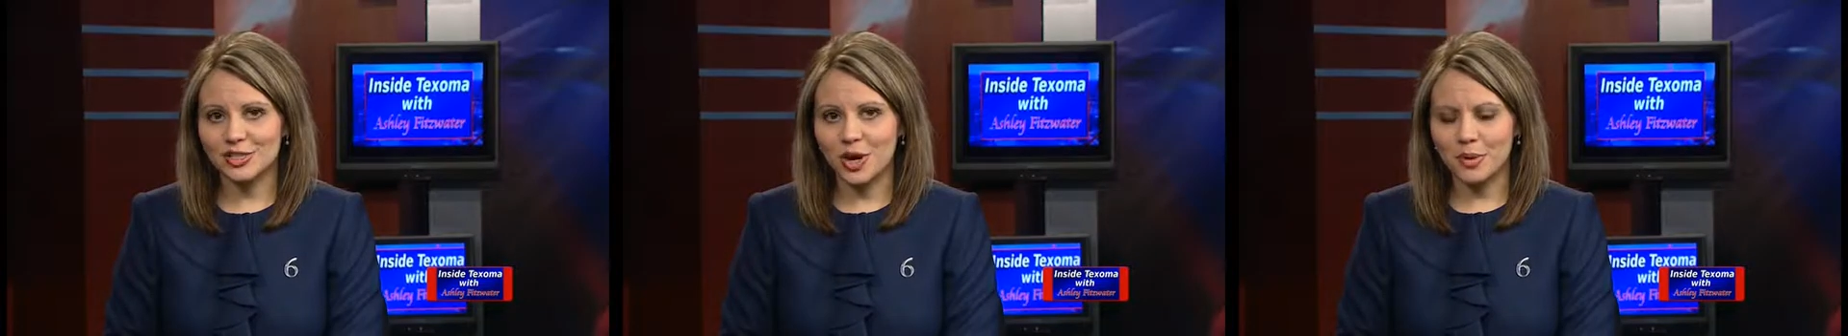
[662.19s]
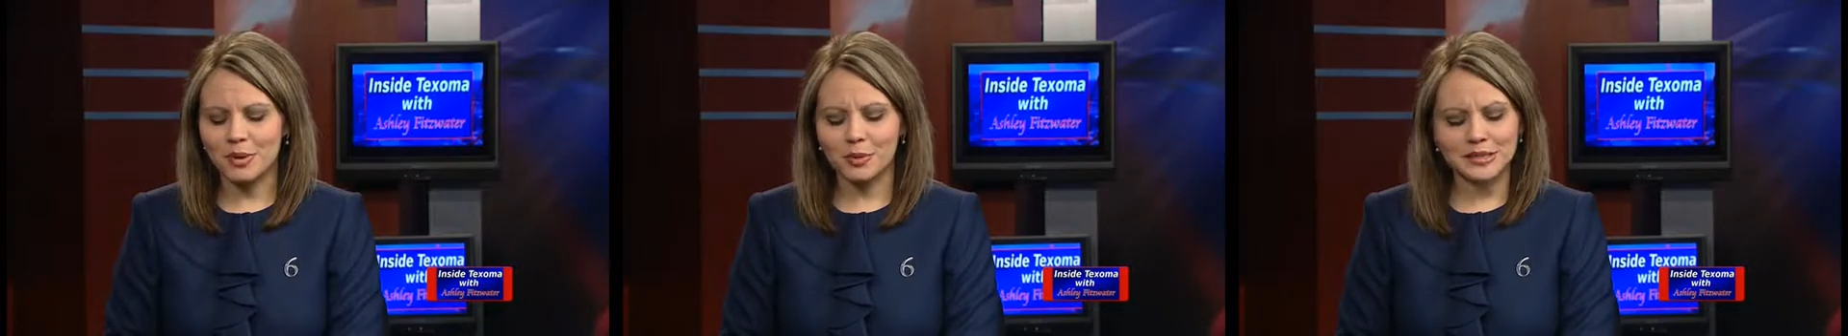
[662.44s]

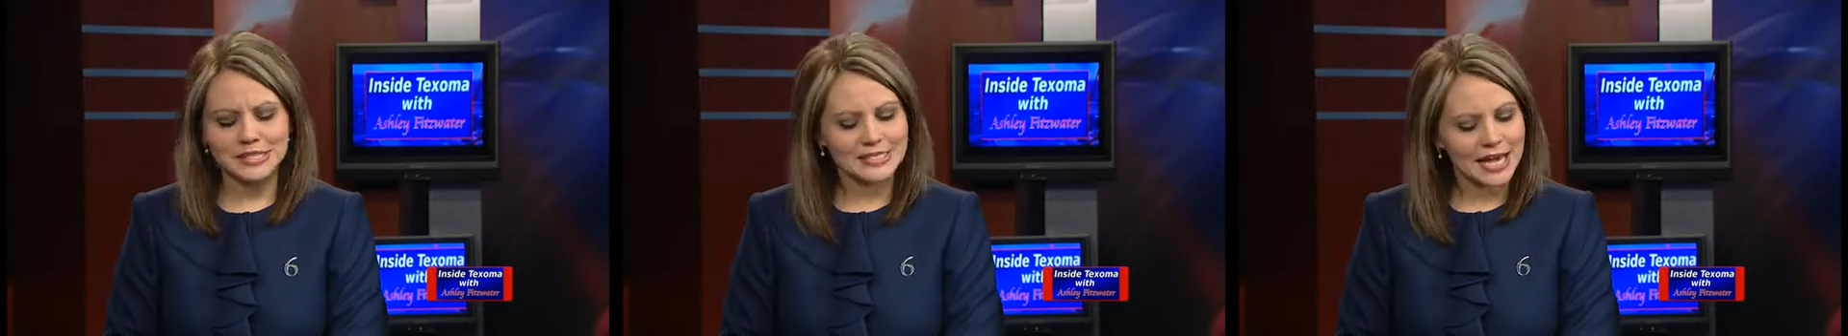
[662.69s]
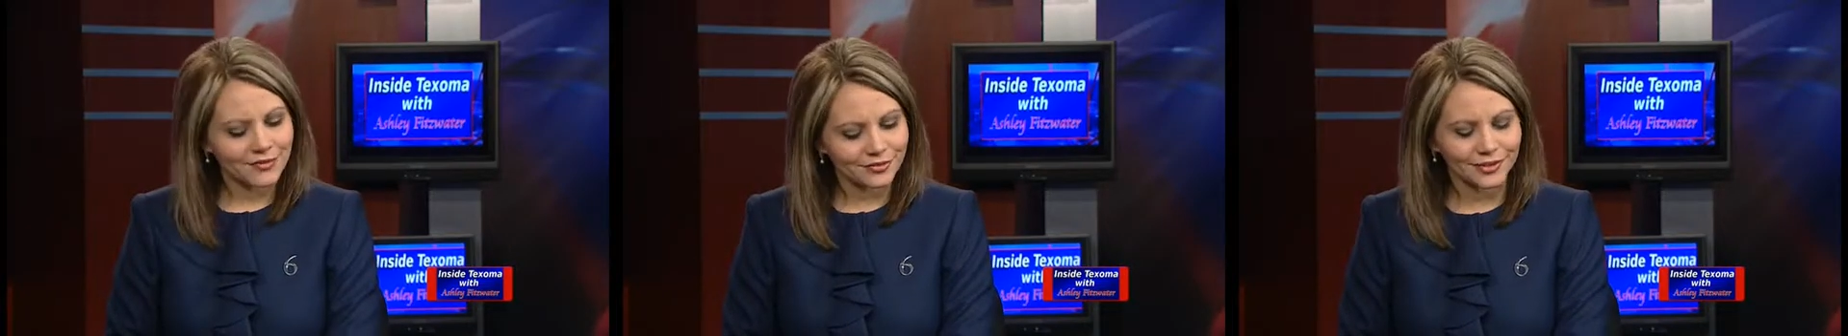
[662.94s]
show, but we
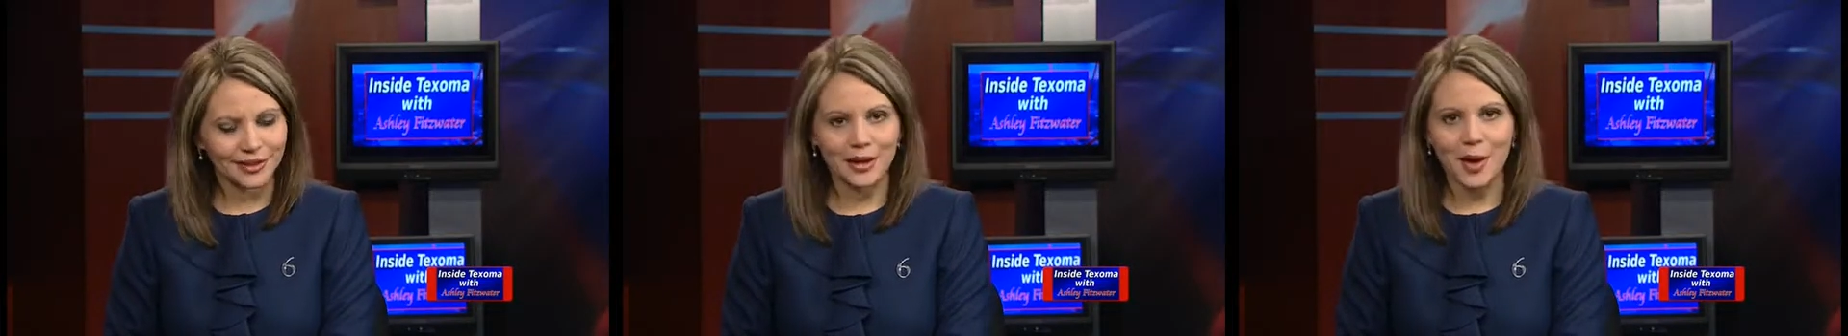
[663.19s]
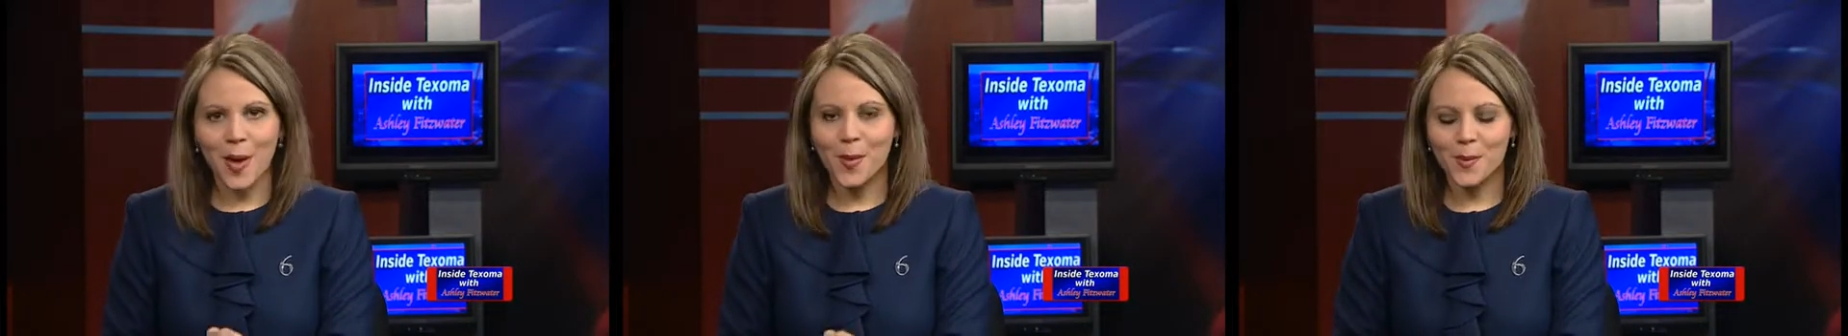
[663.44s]
definitely
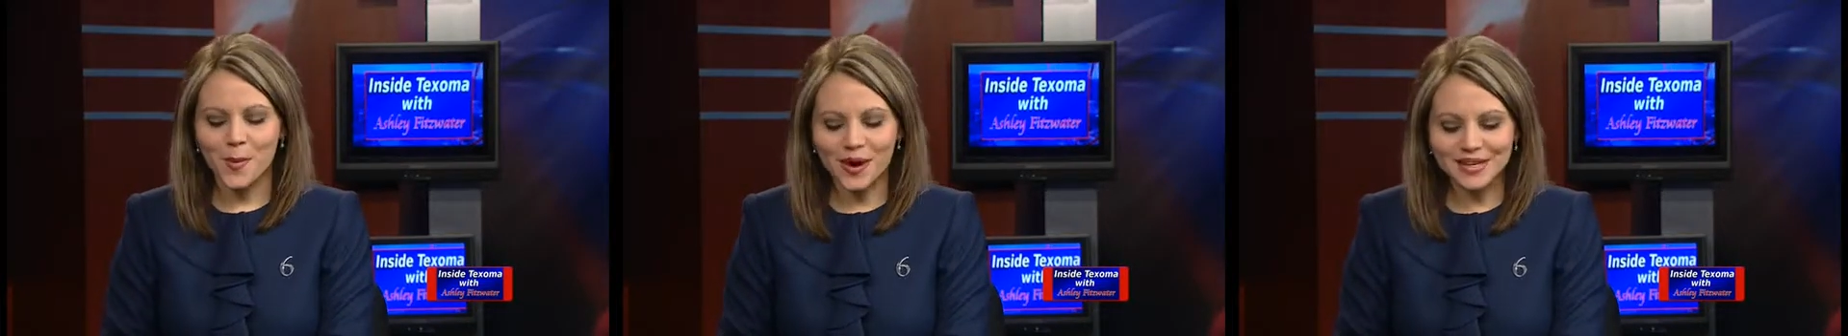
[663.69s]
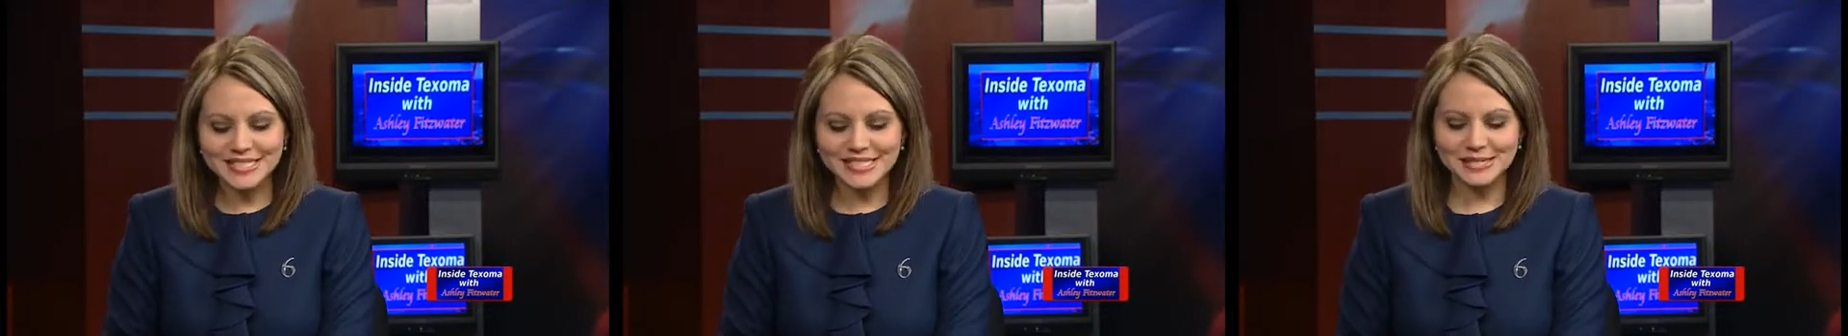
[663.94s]

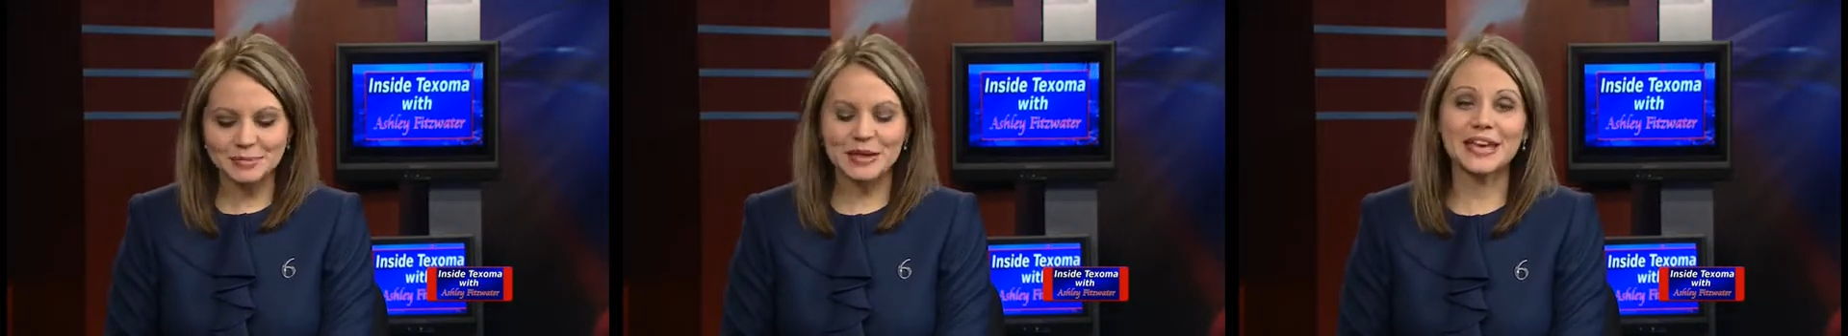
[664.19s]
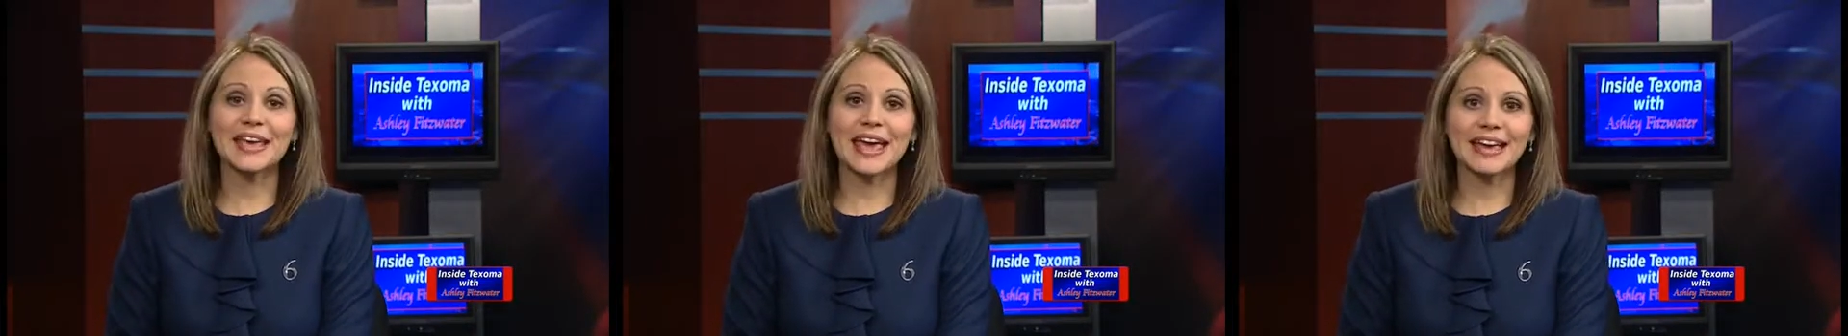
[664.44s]
wanted to
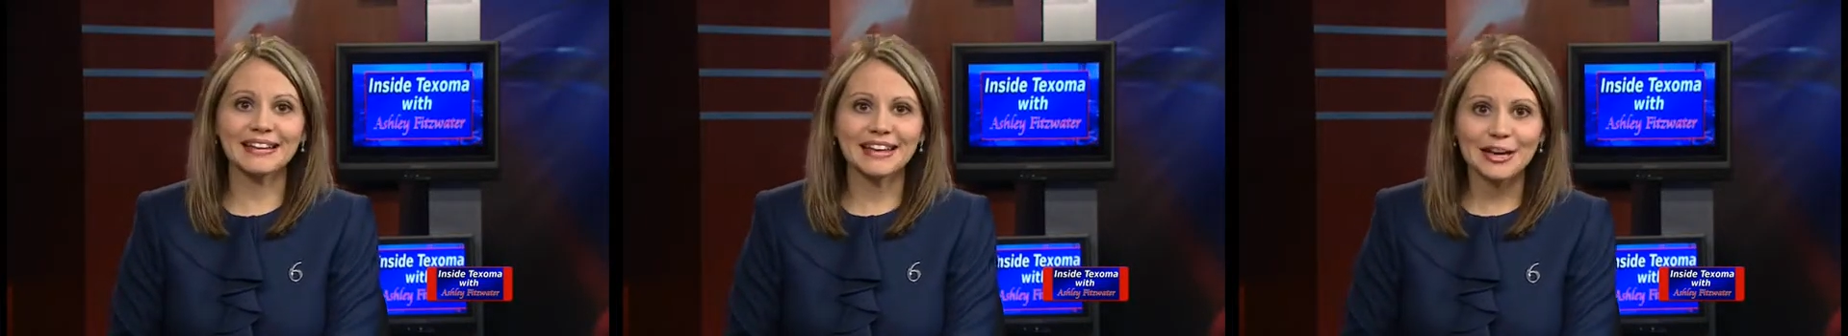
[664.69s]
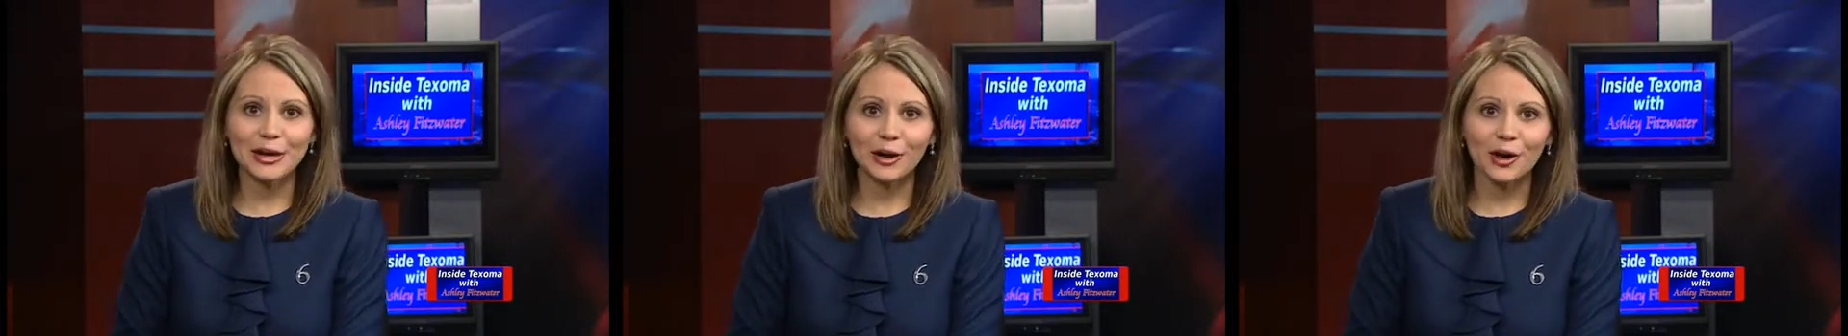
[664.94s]
speak and
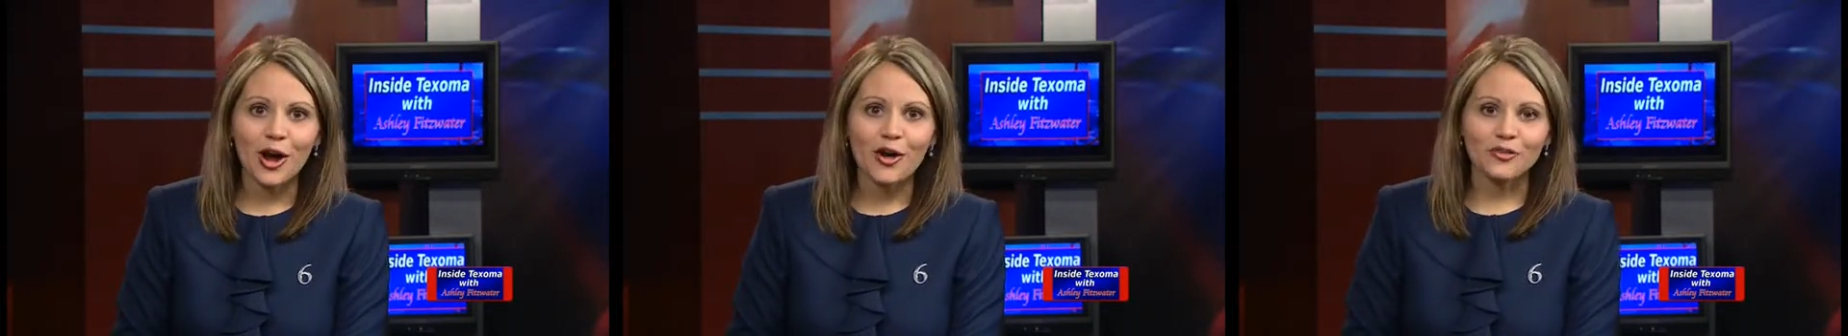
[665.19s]
hear